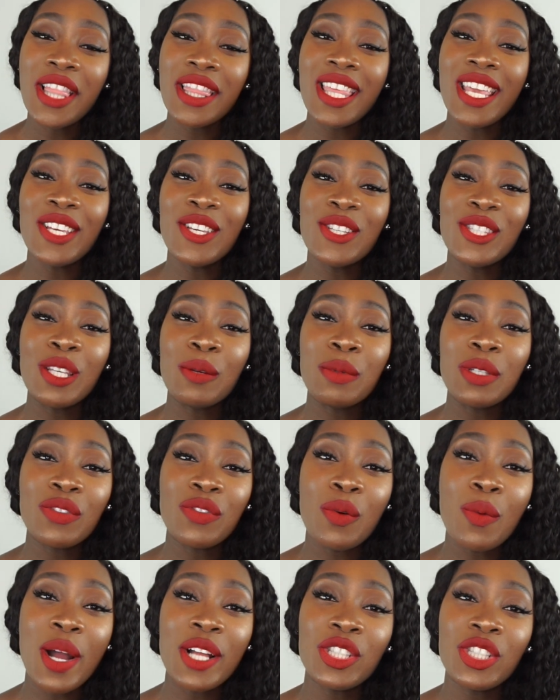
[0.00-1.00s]
Thank you so much
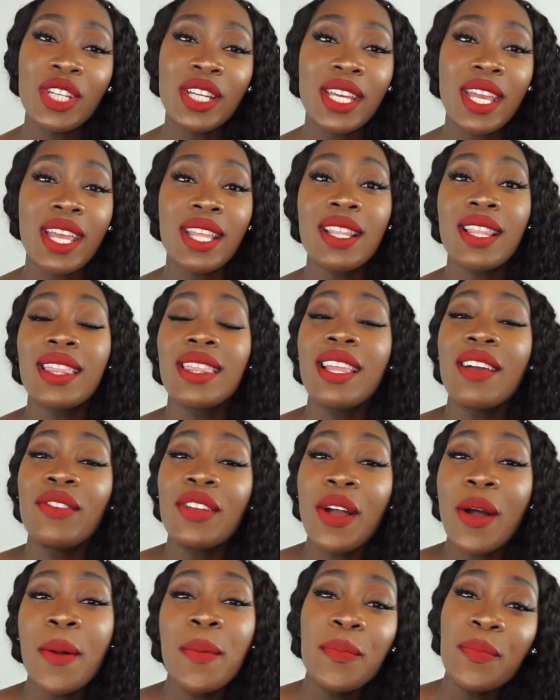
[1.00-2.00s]
for watching again. Love
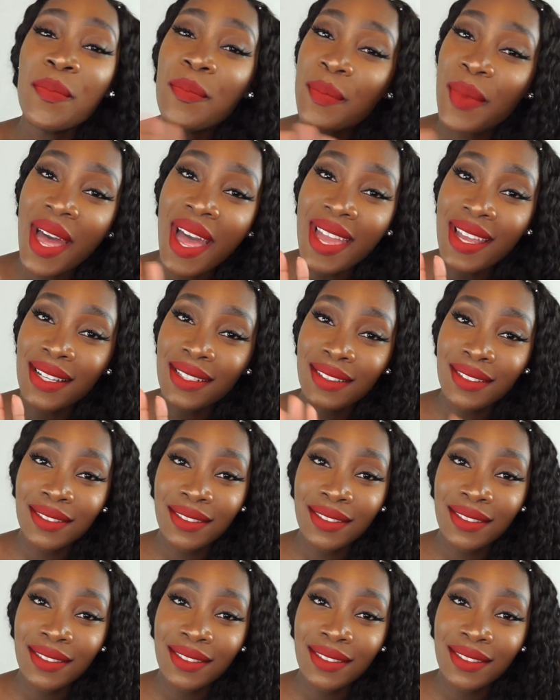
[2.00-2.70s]
y'all. Bye.